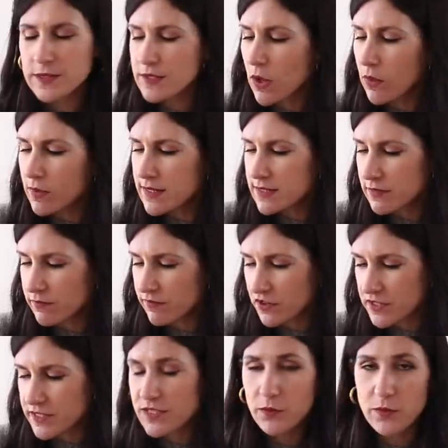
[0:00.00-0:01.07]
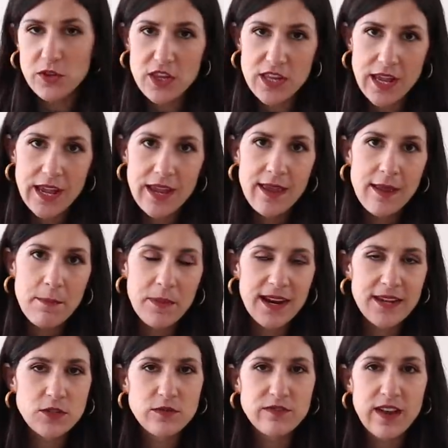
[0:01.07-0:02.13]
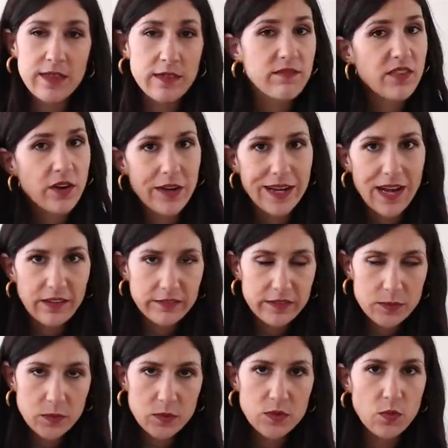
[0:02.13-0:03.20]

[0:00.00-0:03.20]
The sole isn't very squishy, but I do find them very comfortable